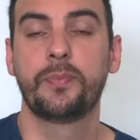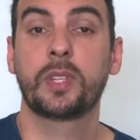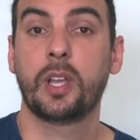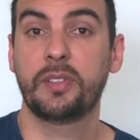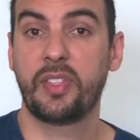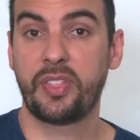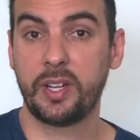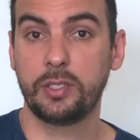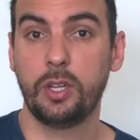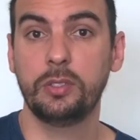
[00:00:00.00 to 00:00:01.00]
On the
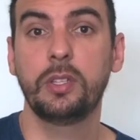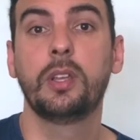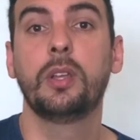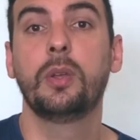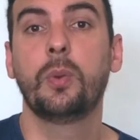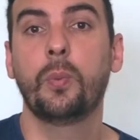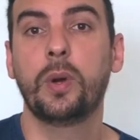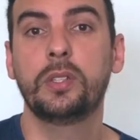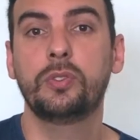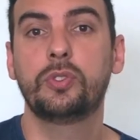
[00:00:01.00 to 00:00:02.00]
third note,
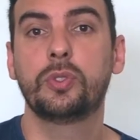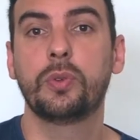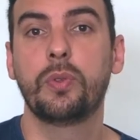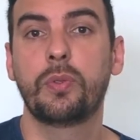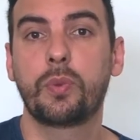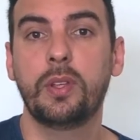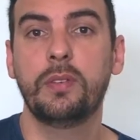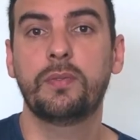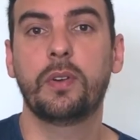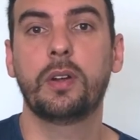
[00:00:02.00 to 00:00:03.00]
1, 2, 3,
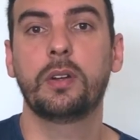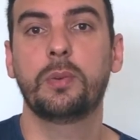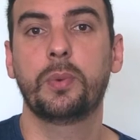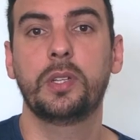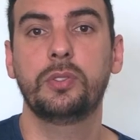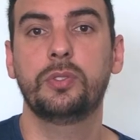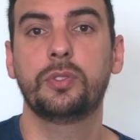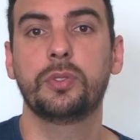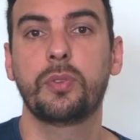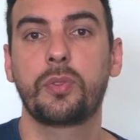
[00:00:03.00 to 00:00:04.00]
4. 1, 2,
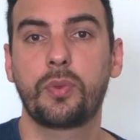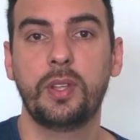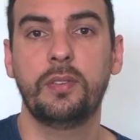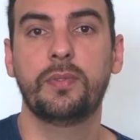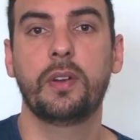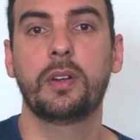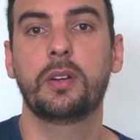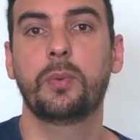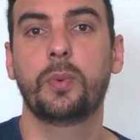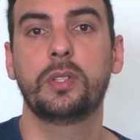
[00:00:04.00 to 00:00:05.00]
3, 4.
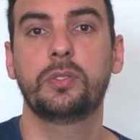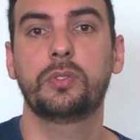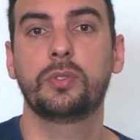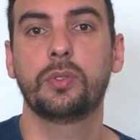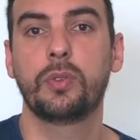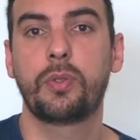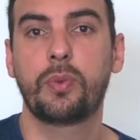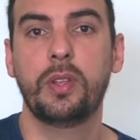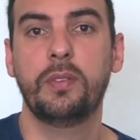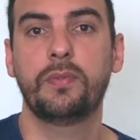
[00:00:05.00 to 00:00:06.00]
1, 2,
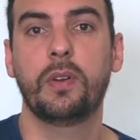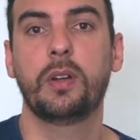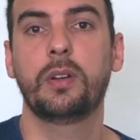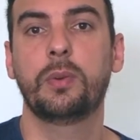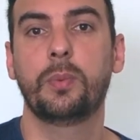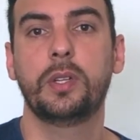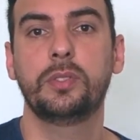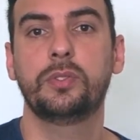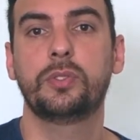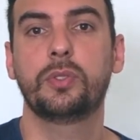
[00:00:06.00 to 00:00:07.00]
3, 4. 1,
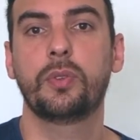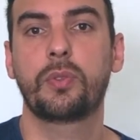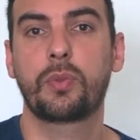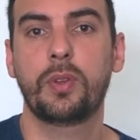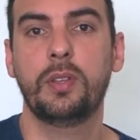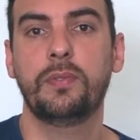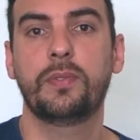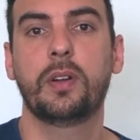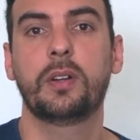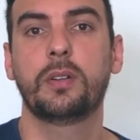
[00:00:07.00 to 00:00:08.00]
2, 3, 4.